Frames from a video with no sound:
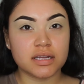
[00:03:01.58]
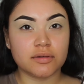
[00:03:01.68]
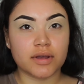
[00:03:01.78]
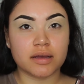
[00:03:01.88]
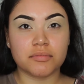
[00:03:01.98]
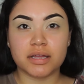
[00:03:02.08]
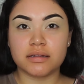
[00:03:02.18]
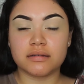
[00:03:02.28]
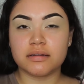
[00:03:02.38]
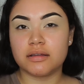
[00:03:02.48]
gonna
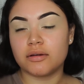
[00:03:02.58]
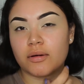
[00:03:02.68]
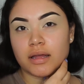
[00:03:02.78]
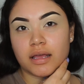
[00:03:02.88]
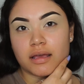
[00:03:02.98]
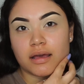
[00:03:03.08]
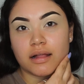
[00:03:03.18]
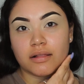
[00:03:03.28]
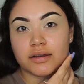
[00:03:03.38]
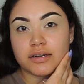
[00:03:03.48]
recommend, any
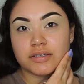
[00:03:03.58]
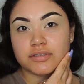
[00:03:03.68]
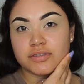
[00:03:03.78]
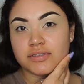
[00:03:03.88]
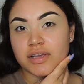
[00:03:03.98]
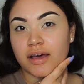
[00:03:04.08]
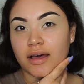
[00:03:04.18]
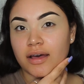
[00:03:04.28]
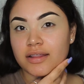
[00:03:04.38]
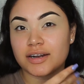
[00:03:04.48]
colors
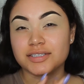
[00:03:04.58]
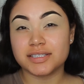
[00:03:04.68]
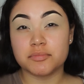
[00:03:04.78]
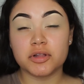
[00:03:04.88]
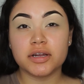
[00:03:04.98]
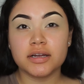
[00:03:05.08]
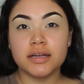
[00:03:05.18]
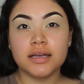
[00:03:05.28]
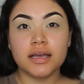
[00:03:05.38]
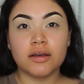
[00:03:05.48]
that are similar,
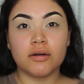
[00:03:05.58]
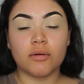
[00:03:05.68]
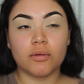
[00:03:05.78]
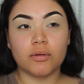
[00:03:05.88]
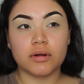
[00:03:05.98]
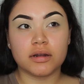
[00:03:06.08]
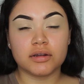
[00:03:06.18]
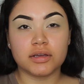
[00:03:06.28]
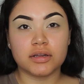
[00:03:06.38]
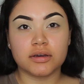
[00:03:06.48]
or
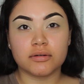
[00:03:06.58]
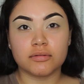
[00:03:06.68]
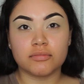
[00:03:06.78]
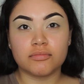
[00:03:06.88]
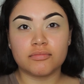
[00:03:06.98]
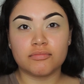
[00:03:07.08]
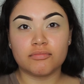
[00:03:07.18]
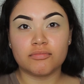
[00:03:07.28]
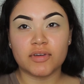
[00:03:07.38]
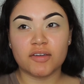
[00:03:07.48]

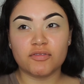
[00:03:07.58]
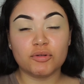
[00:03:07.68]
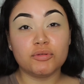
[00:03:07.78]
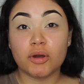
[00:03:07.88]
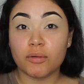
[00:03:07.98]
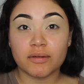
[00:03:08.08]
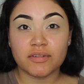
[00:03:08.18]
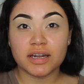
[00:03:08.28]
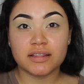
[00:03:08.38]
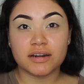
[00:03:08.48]
if you know of
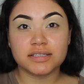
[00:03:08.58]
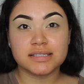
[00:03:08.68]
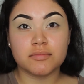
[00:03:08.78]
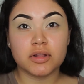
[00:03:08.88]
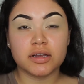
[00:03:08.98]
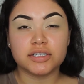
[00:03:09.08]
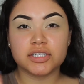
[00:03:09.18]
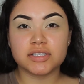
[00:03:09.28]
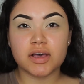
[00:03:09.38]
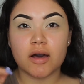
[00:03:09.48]
any that are similar,
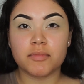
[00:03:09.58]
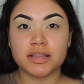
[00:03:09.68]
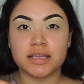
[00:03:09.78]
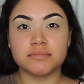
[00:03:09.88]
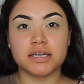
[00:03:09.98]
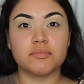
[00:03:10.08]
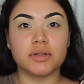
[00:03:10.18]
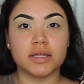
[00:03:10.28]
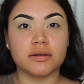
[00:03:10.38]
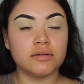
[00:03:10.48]
just comment them down
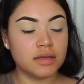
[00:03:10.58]
below.